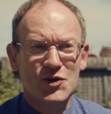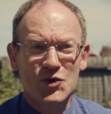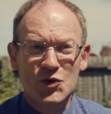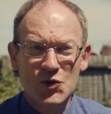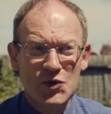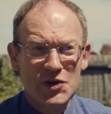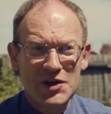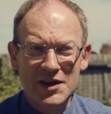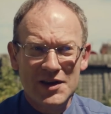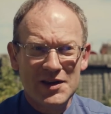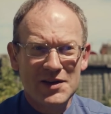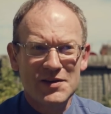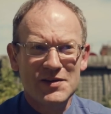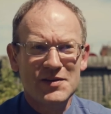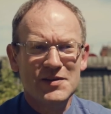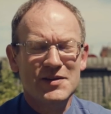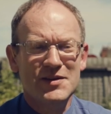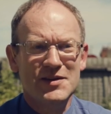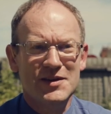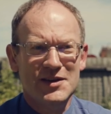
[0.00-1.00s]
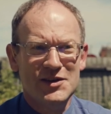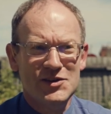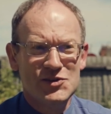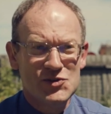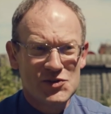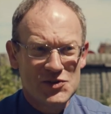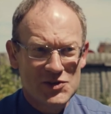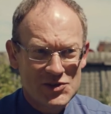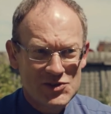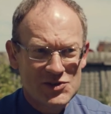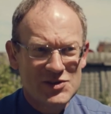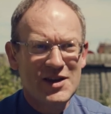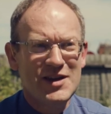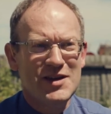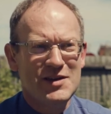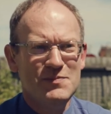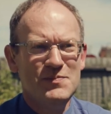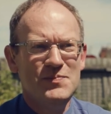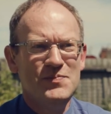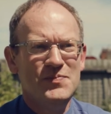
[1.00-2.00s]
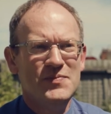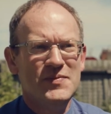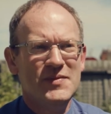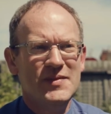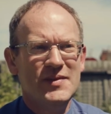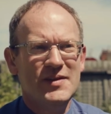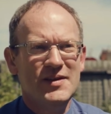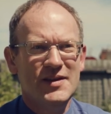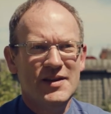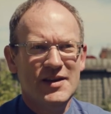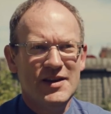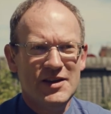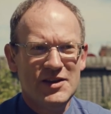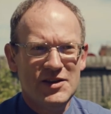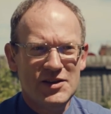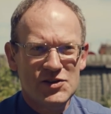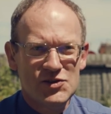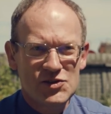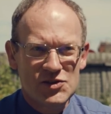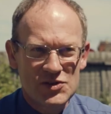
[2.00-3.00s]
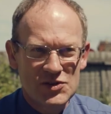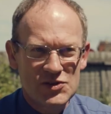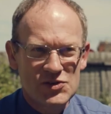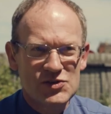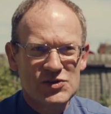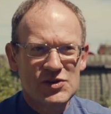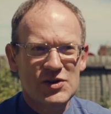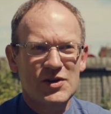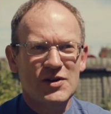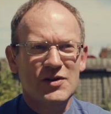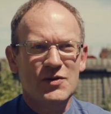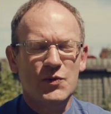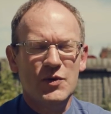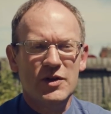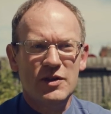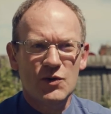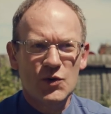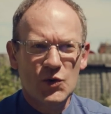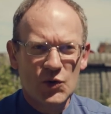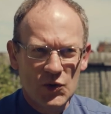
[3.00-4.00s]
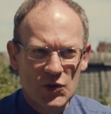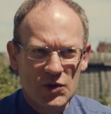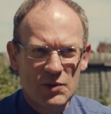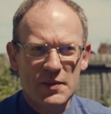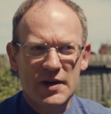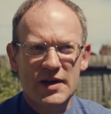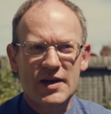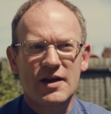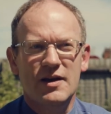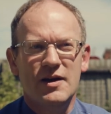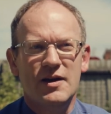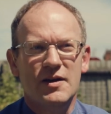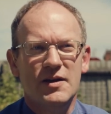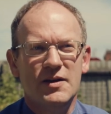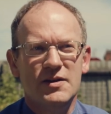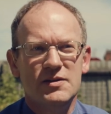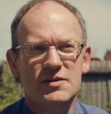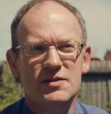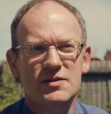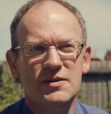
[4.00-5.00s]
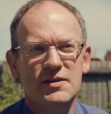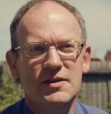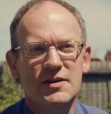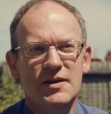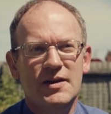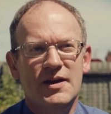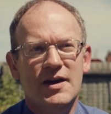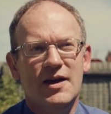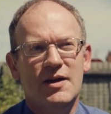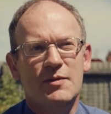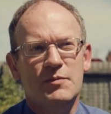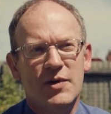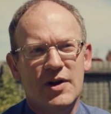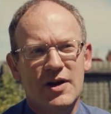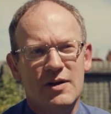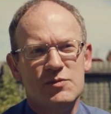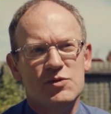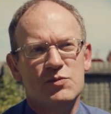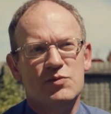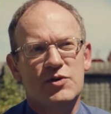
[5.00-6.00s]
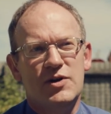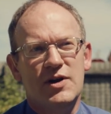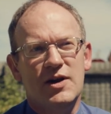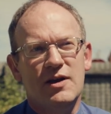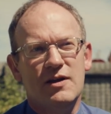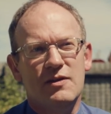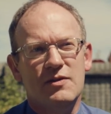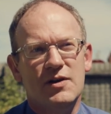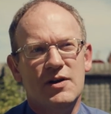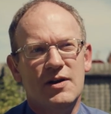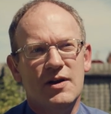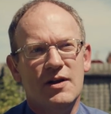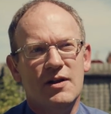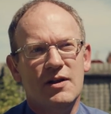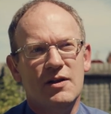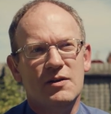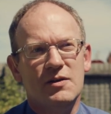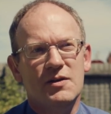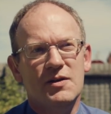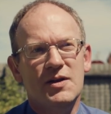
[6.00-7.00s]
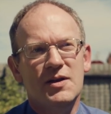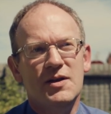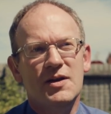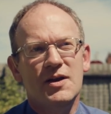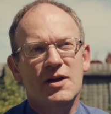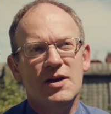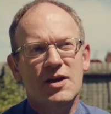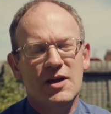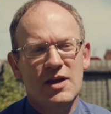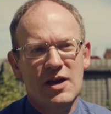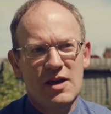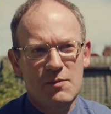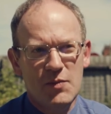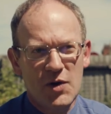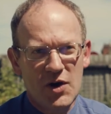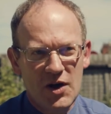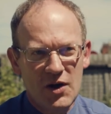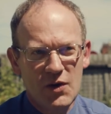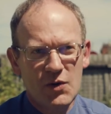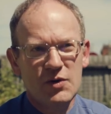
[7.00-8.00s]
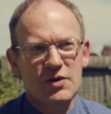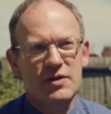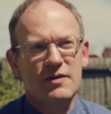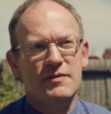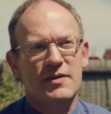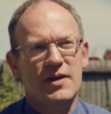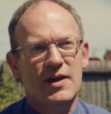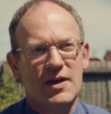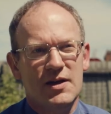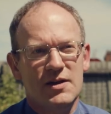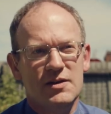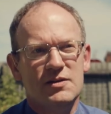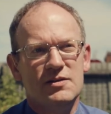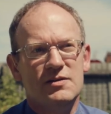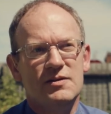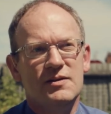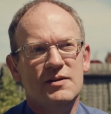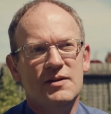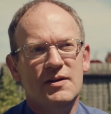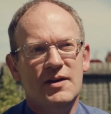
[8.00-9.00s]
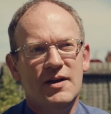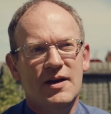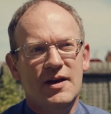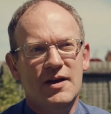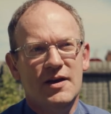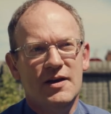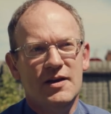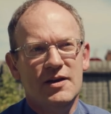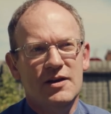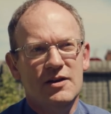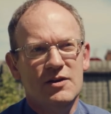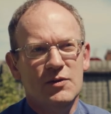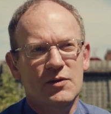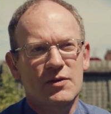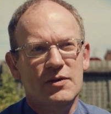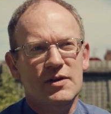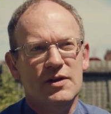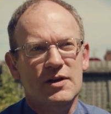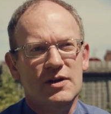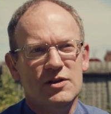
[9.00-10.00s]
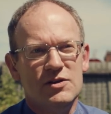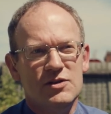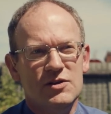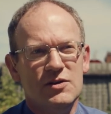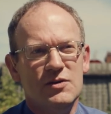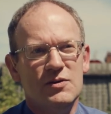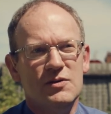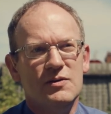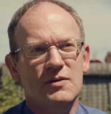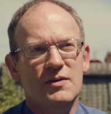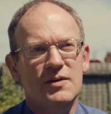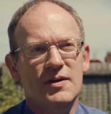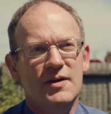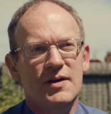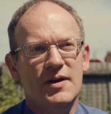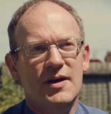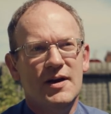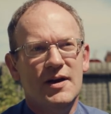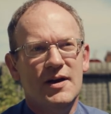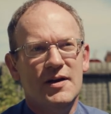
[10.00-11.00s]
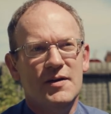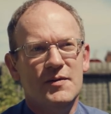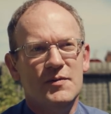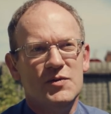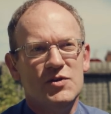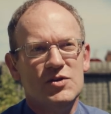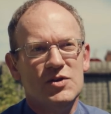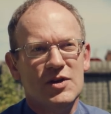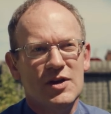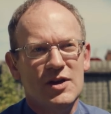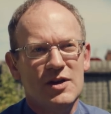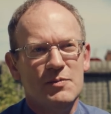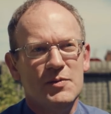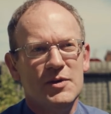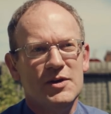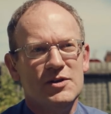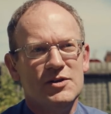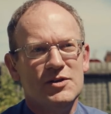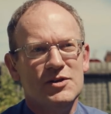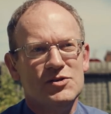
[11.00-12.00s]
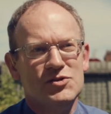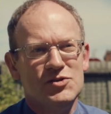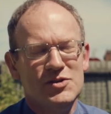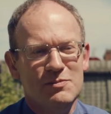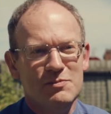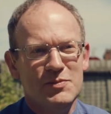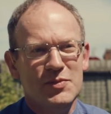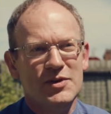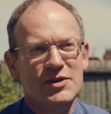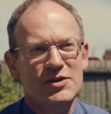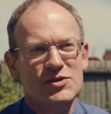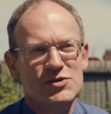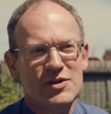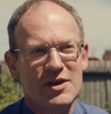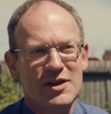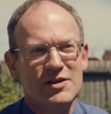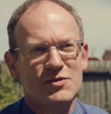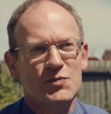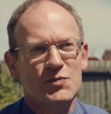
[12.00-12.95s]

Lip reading: the calling is the same. It is to serve with all my heart, and perhaps praying that I'll keep hold of that in all that I do, and to keep it as simple as that